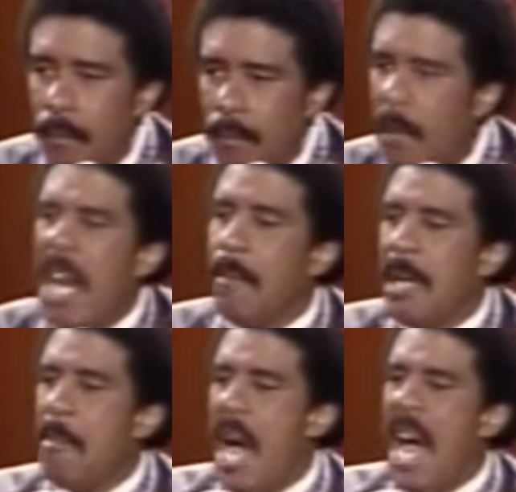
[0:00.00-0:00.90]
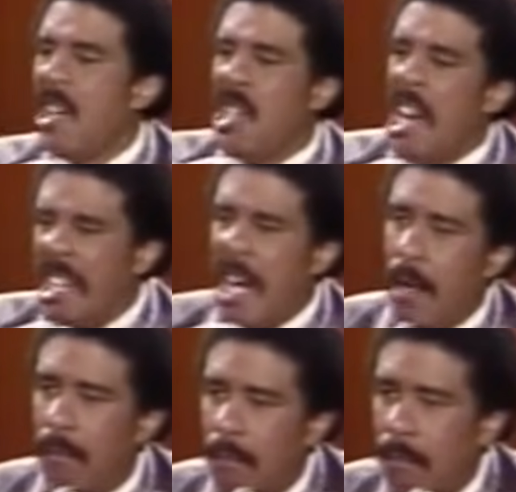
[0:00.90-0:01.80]
Bring me by a turkey.
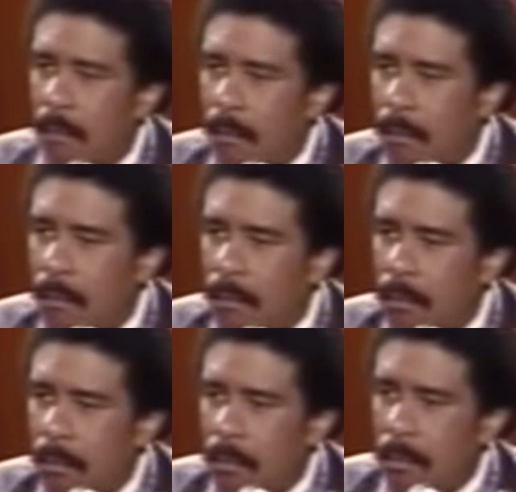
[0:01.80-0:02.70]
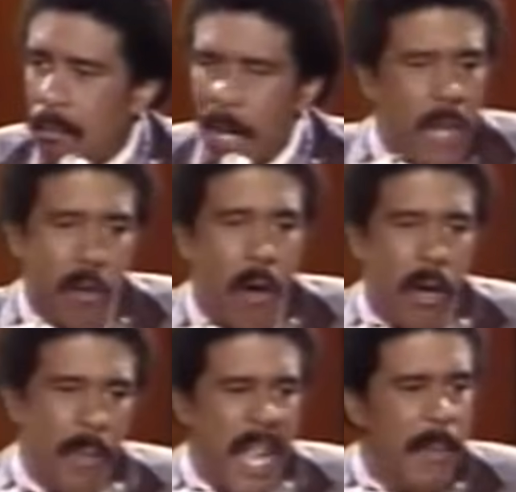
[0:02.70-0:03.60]
That's all
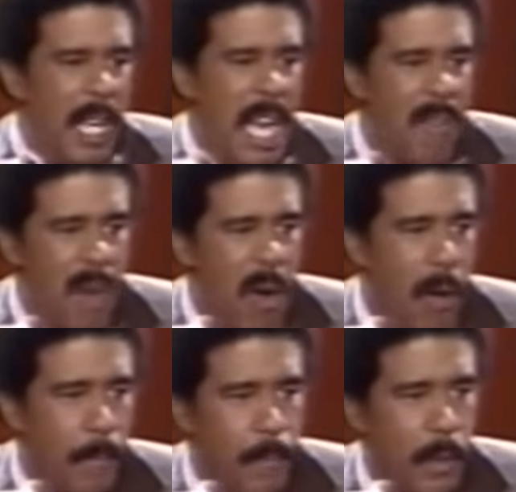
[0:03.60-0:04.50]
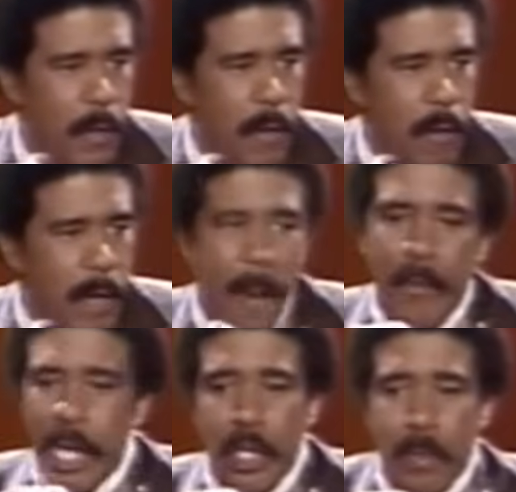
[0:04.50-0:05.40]
the payment I want, you know. And I'm
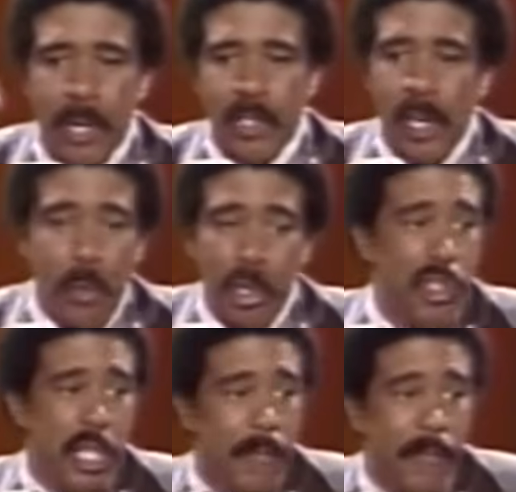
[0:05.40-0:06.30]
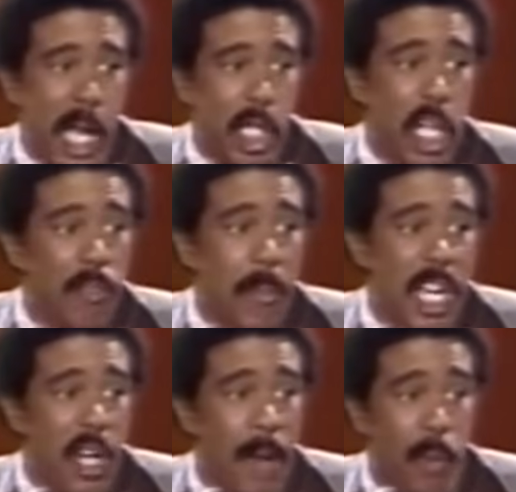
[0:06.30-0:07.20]
thinking to myself, well, shit, fuck this
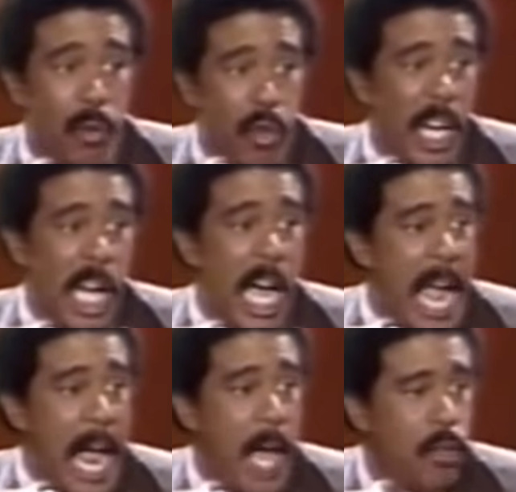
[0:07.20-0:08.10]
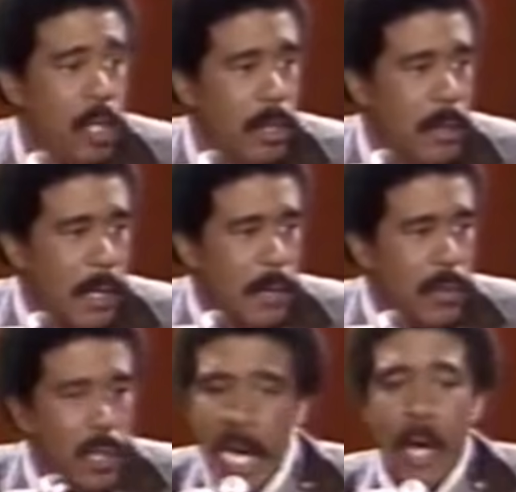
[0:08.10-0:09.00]
bitch. I'm gonna trick her ass.
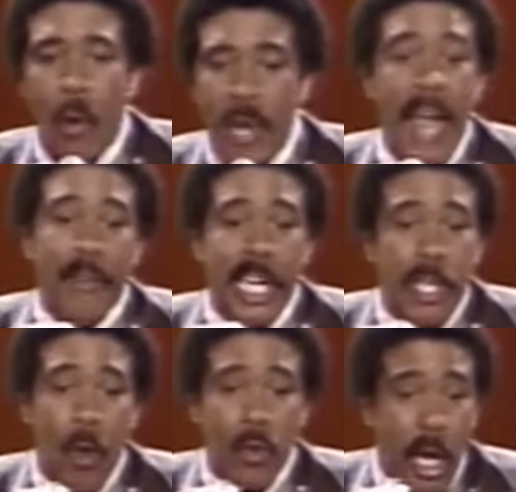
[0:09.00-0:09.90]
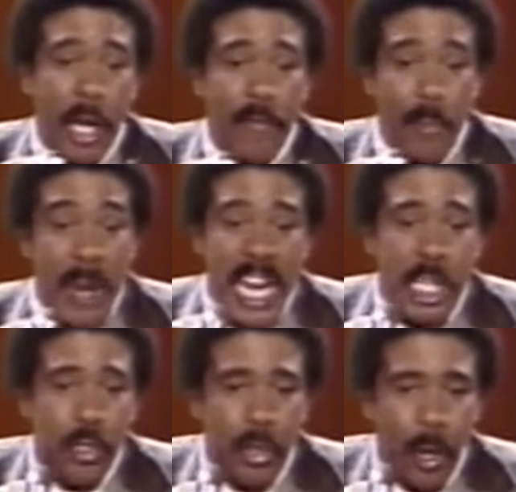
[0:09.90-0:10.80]
She ain't gonna never get no turkey from me, you
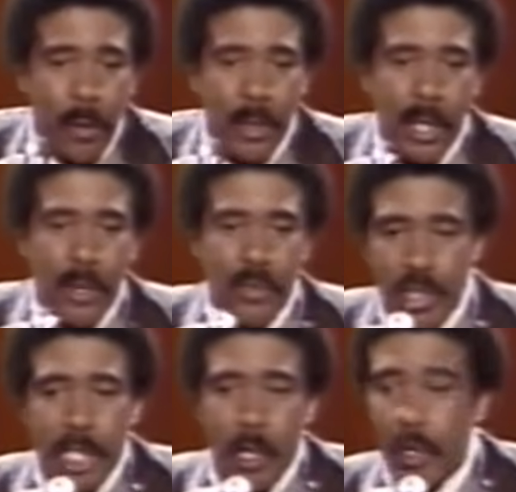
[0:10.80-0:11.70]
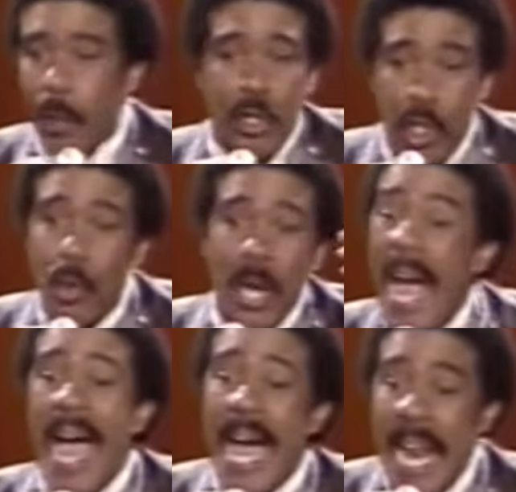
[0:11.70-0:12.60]
know. Shit, cause it was
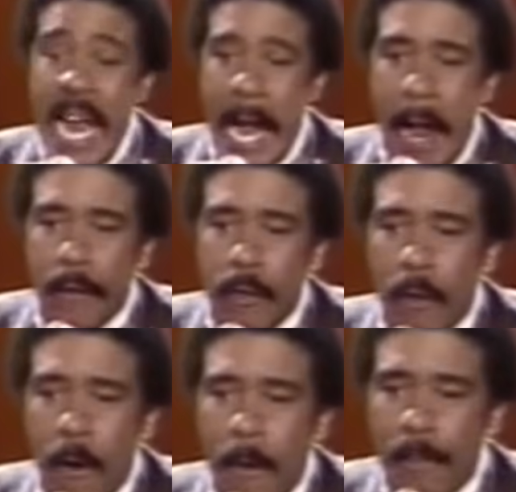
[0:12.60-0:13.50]
July then, you know.